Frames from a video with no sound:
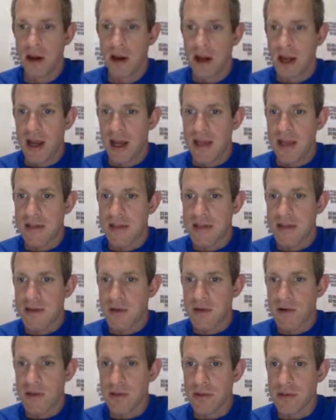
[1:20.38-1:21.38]
And
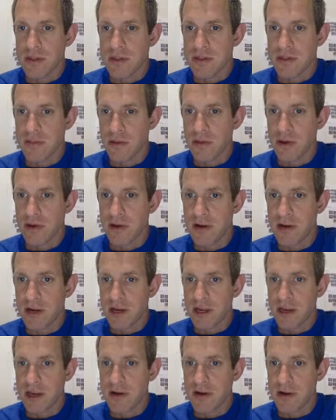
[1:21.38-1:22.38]
so this point right
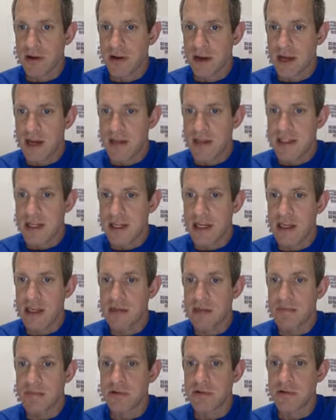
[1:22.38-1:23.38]
here has an
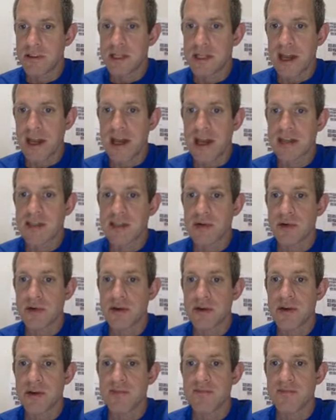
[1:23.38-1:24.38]
input, an
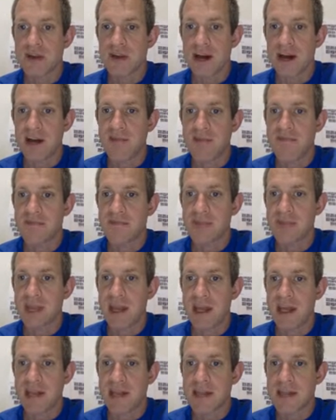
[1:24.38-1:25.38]
x-coordinate of 5,
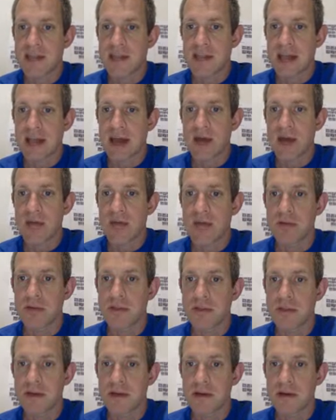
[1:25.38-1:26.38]
and an
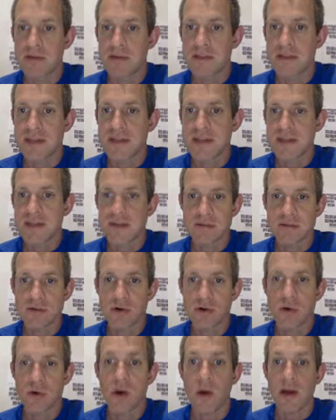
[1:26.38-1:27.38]
output of 7,
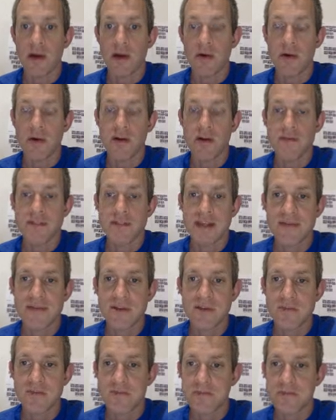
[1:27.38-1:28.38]
or a y-coordinate of
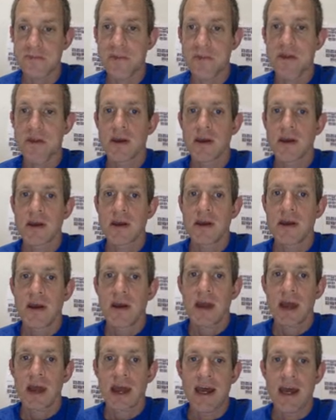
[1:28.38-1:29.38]
7.
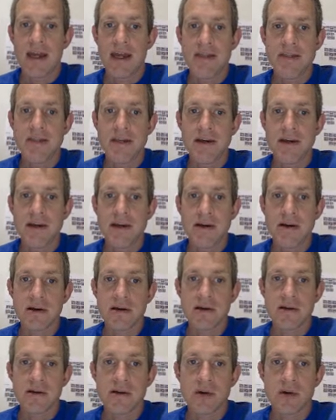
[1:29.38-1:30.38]
And
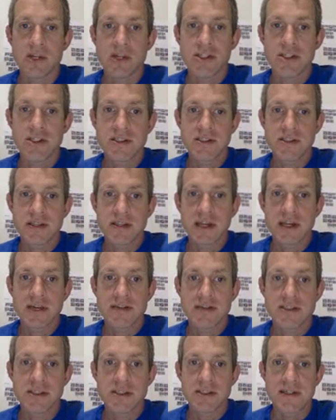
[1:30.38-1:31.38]
the questions that you'll
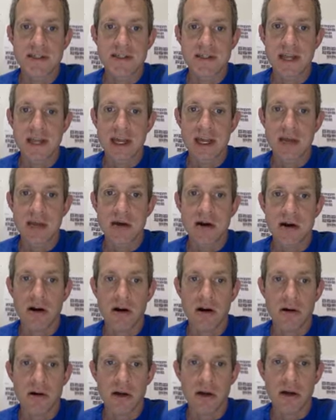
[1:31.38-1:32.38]
see today
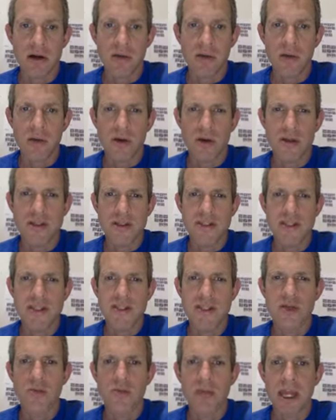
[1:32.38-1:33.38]
are what is the
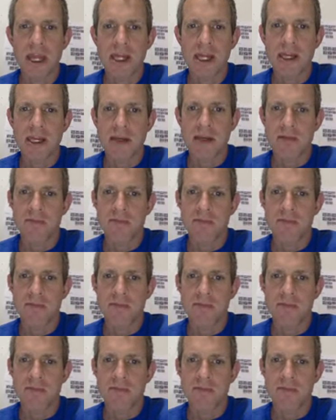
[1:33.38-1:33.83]
domain,